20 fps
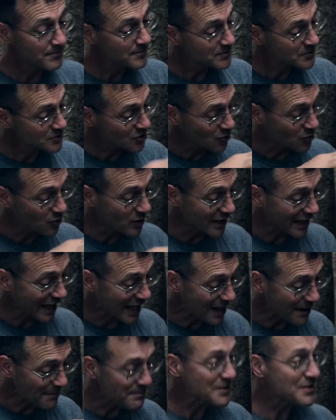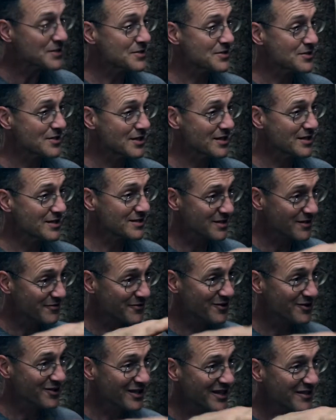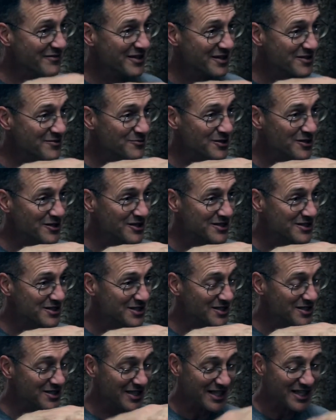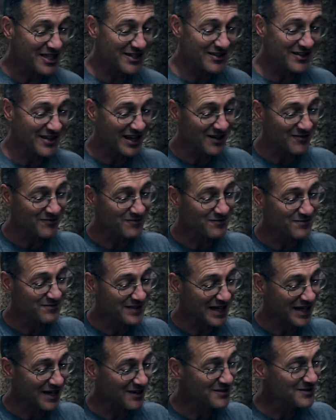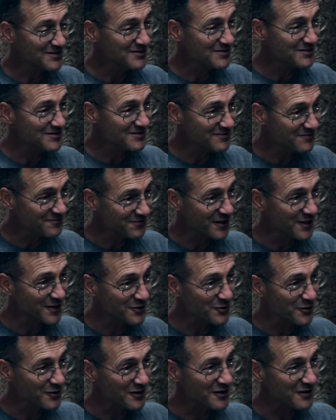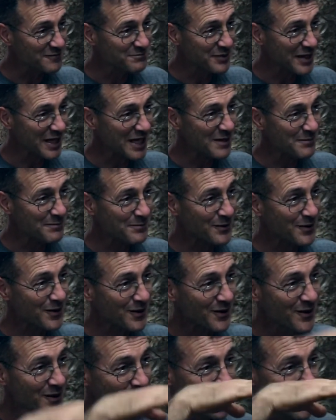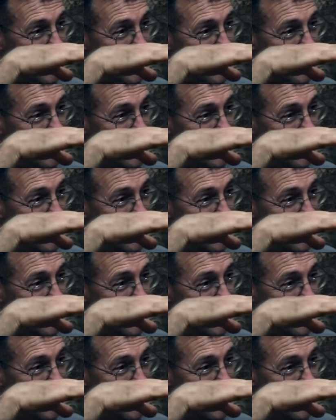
So what happens is, if you leave it in really still air, that funnel of paper